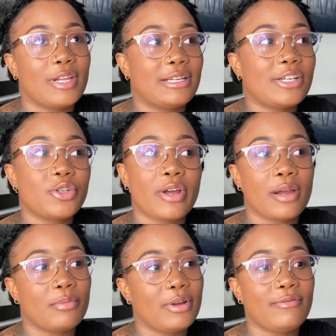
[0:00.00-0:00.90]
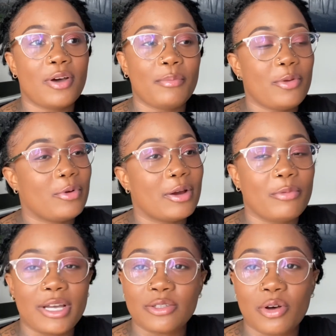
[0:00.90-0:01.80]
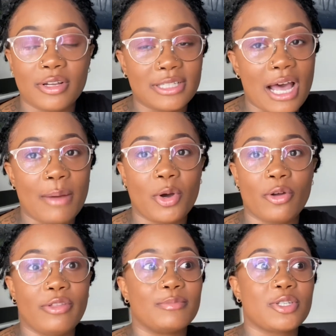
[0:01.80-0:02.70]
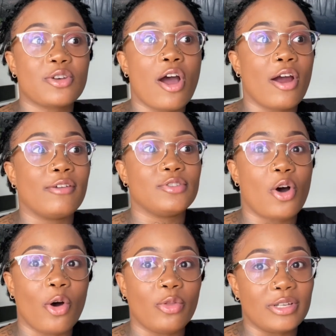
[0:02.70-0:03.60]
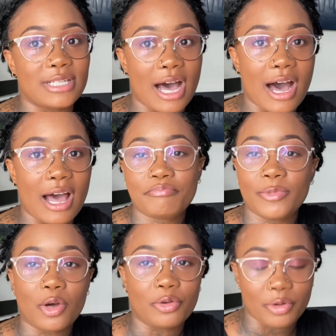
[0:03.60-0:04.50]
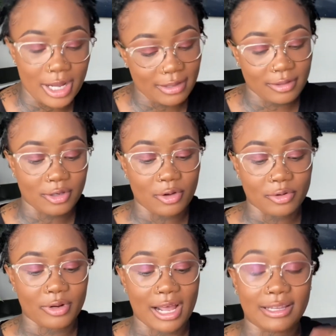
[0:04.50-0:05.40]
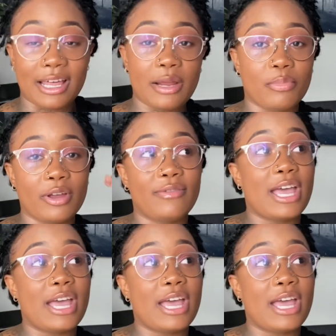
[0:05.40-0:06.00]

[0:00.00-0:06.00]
Let your hair breathe. Don't be wearing wigs all the time or them scarves all the time. Don't do that. Don't do that. Let it breathe.